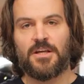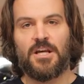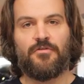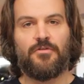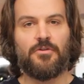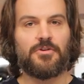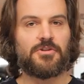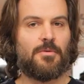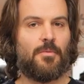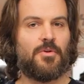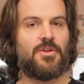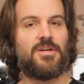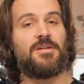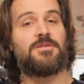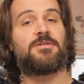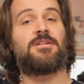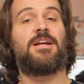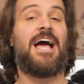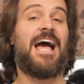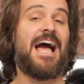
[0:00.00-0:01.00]
If you're someone that
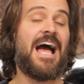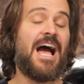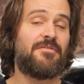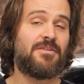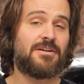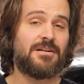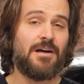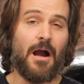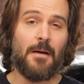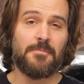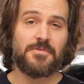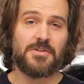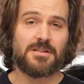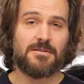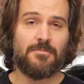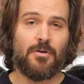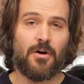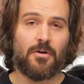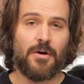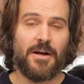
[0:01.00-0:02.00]
doesn't have a comm
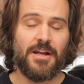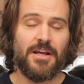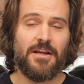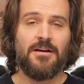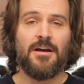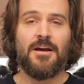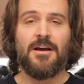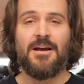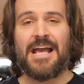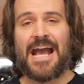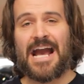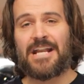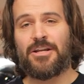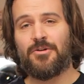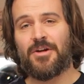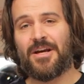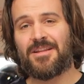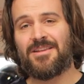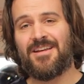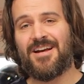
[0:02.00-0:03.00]
system already, and
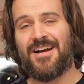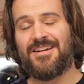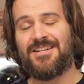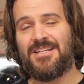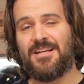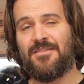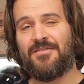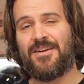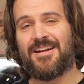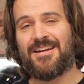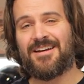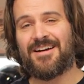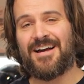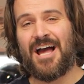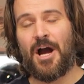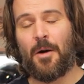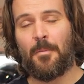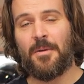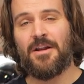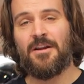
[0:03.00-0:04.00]
you like the idea of getting a
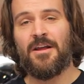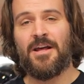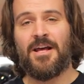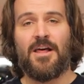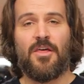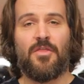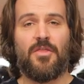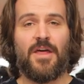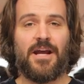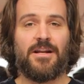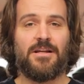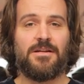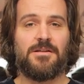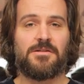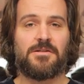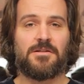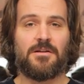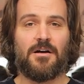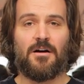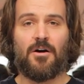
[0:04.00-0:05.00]
helmet that
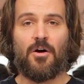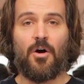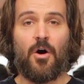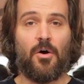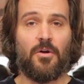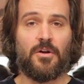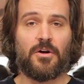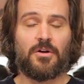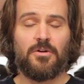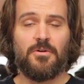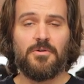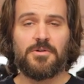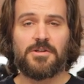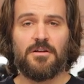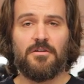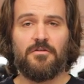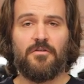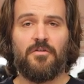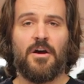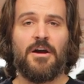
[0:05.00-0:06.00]
is
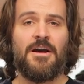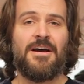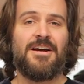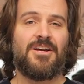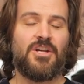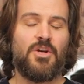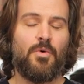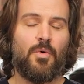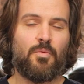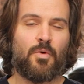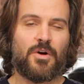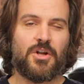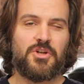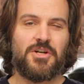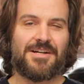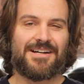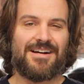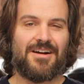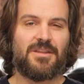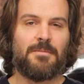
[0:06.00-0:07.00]
all-inclusive, you would wanna
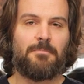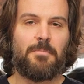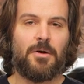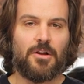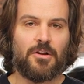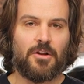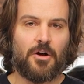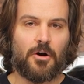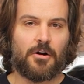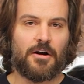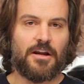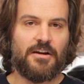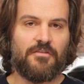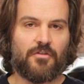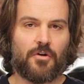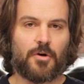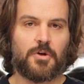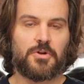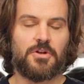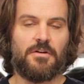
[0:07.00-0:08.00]
check out the Polare
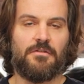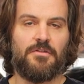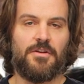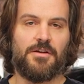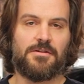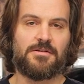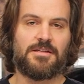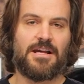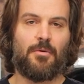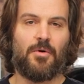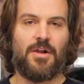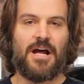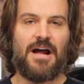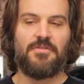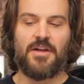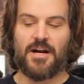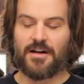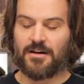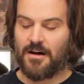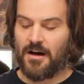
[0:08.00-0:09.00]
version of this. That will
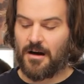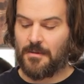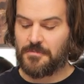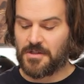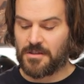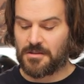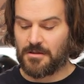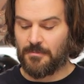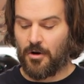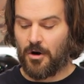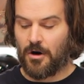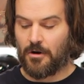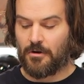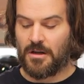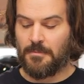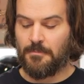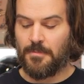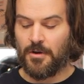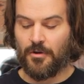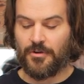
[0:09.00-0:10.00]
have that comm system
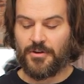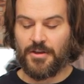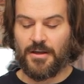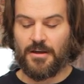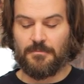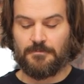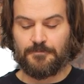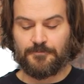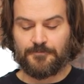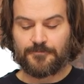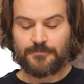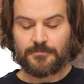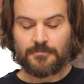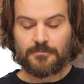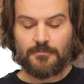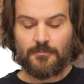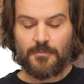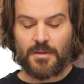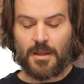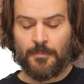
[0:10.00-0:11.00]
already built in.
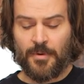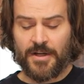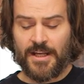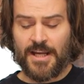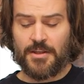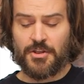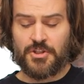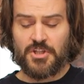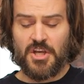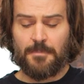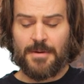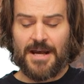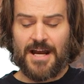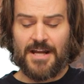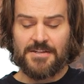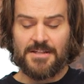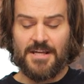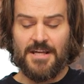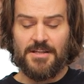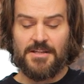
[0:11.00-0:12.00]
But again, cheek
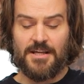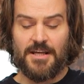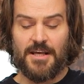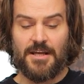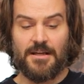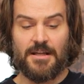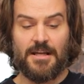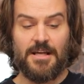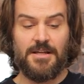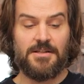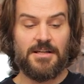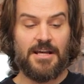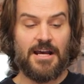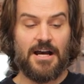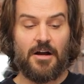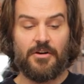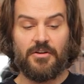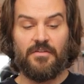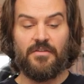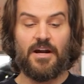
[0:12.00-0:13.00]
pads, easy in, easy out.